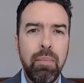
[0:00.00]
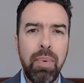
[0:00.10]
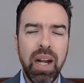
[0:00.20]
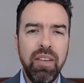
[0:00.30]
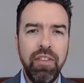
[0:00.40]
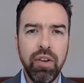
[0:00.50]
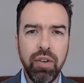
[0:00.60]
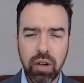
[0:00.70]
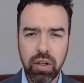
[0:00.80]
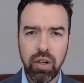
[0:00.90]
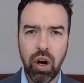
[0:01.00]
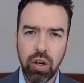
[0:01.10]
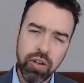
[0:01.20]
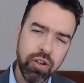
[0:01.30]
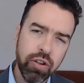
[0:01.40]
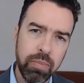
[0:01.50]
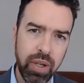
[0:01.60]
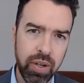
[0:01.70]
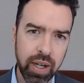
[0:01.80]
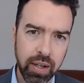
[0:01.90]
But if you're not
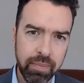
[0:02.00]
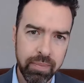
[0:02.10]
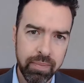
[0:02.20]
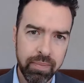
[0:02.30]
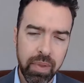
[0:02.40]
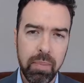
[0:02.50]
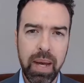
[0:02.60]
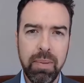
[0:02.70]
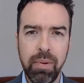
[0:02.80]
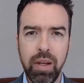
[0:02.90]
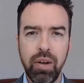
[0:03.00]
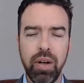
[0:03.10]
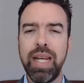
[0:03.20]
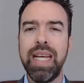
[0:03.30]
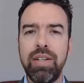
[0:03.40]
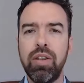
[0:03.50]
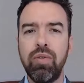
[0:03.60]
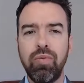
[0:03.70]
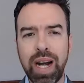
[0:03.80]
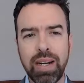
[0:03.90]
contributing, people are not
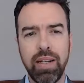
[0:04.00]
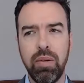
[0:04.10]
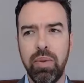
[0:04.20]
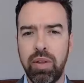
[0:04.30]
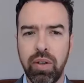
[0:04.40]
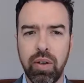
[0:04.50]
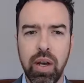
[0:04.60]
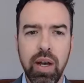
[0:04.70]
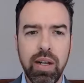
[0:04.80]
interacting with you.